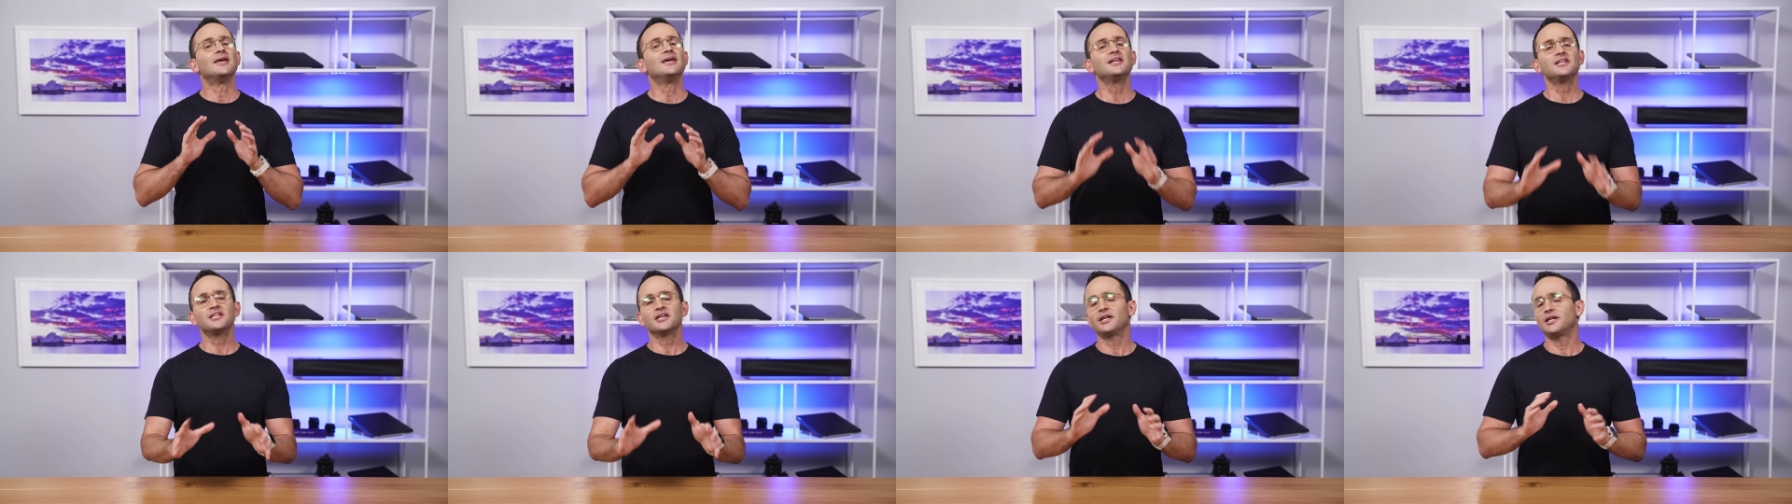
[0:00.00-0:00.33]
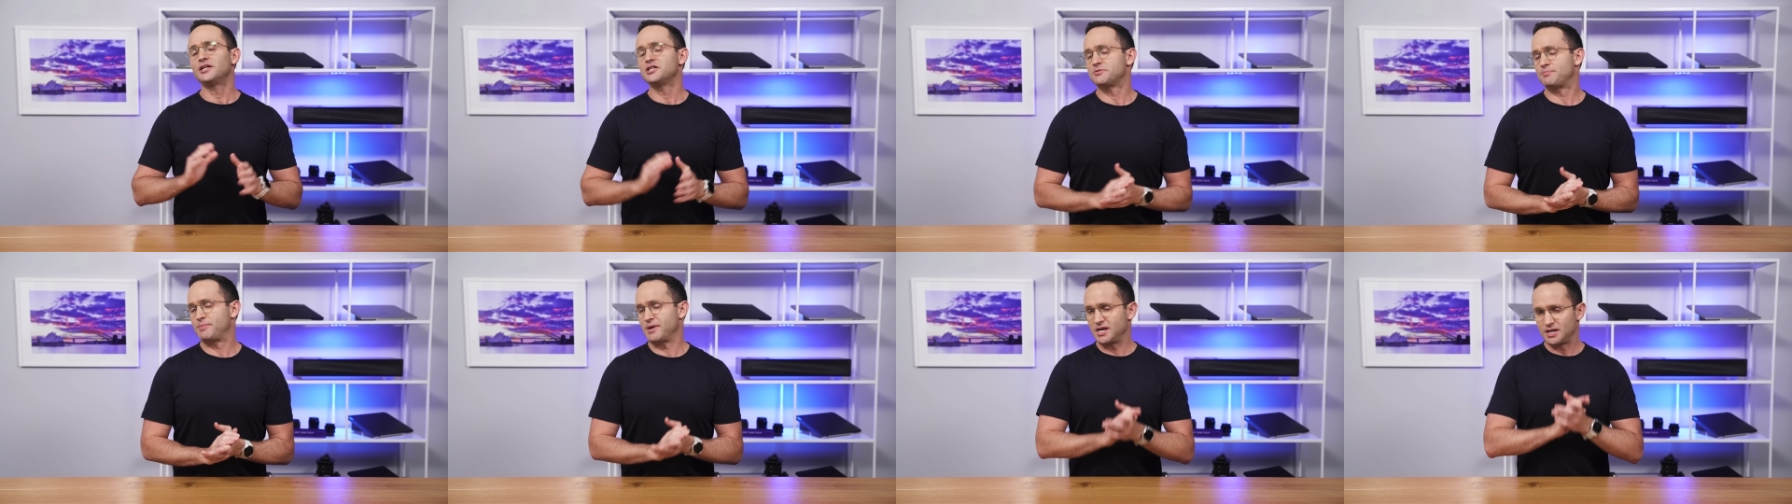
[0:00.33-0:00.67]

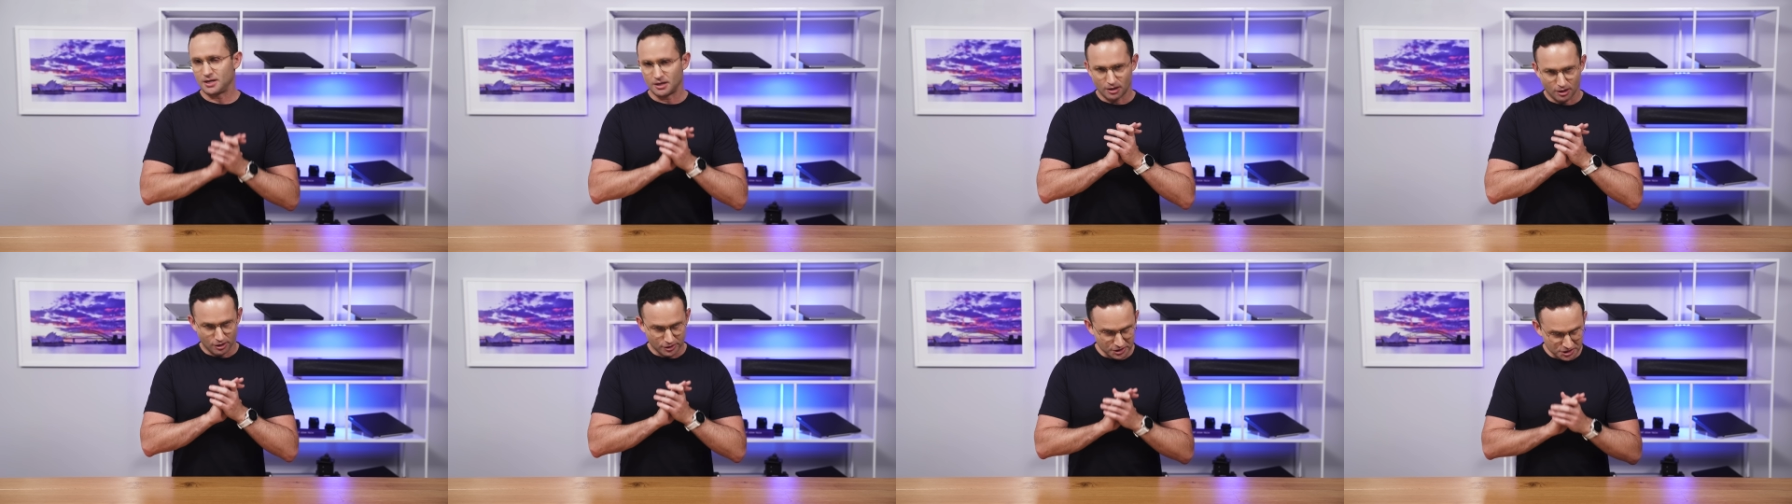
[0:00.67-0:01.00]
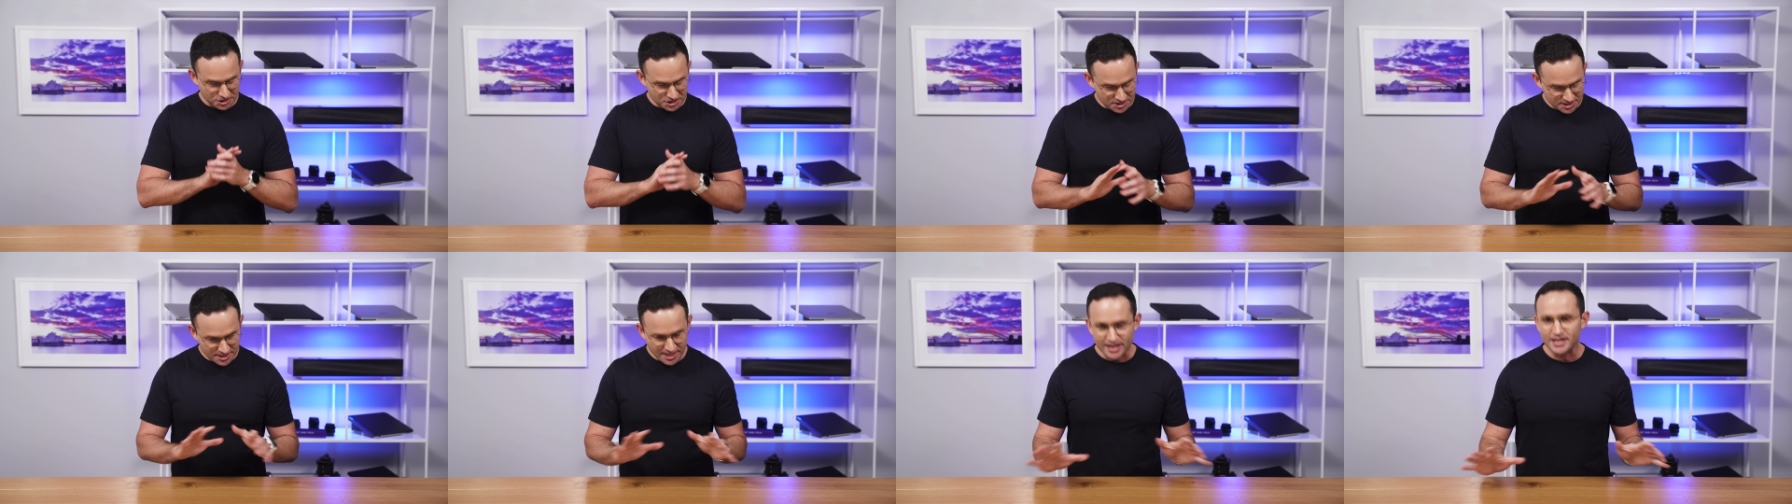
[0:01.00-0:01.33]
Intel has been on a
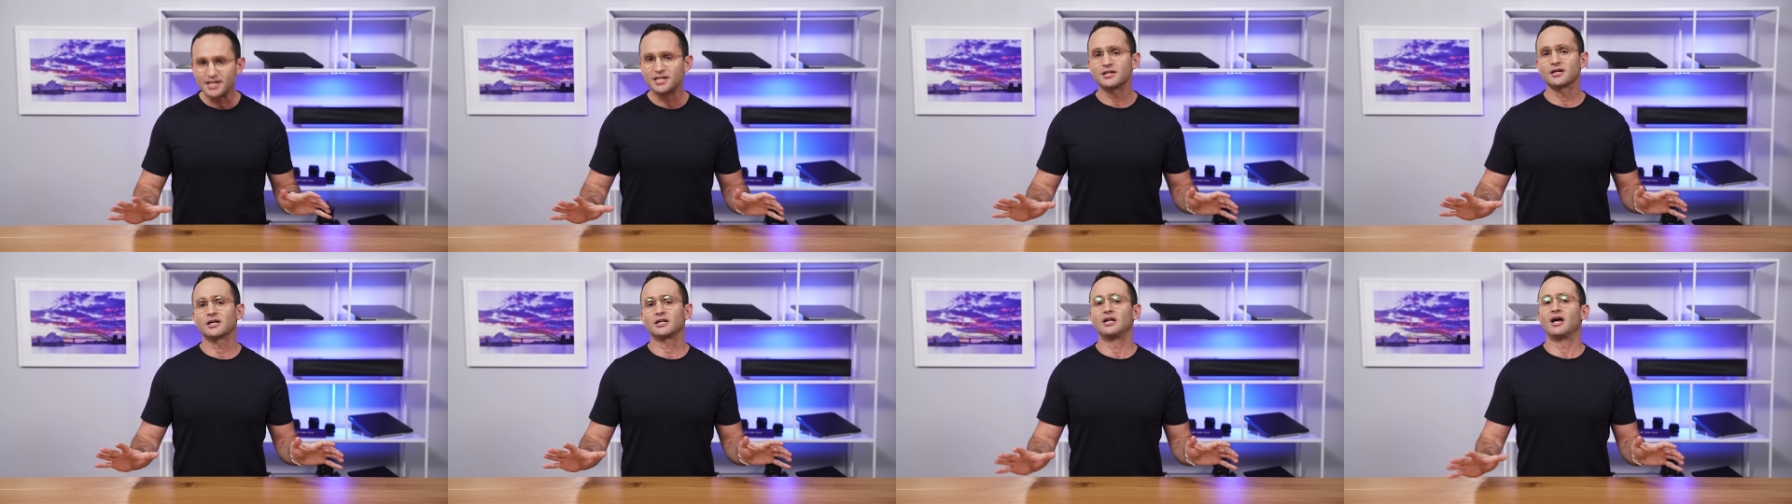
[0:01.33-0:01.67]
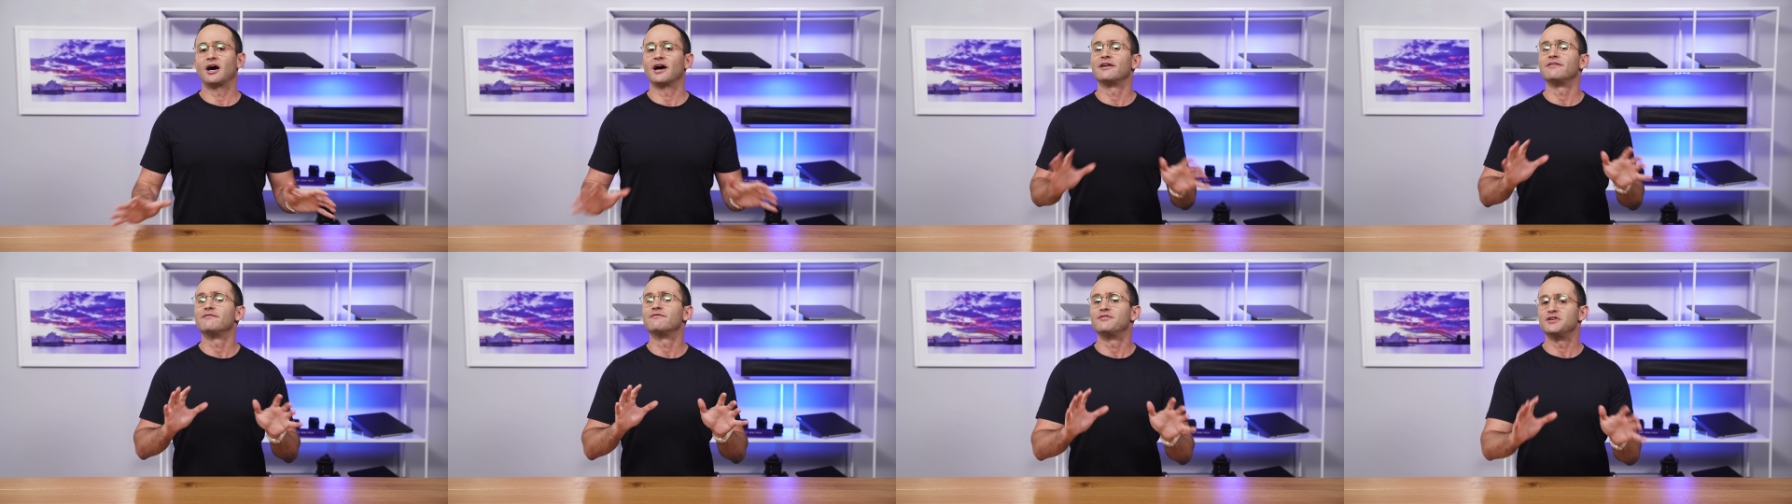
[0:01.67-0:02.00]
steady
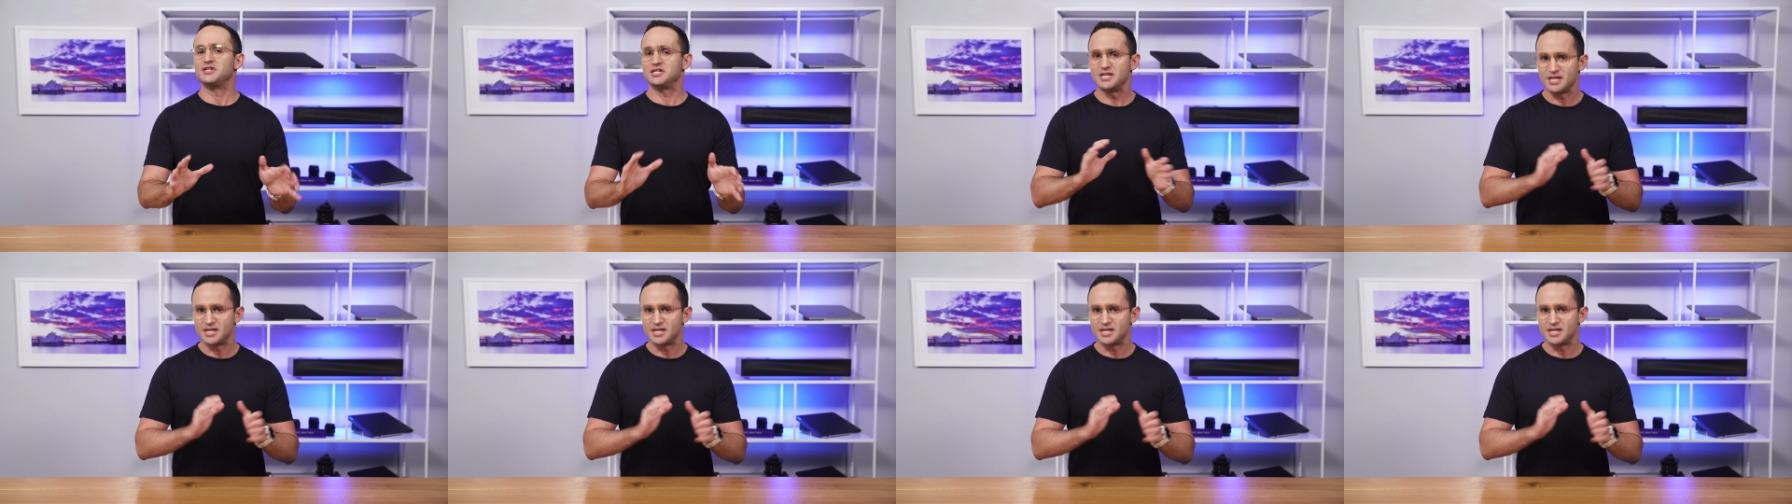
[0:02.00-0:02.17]
decline for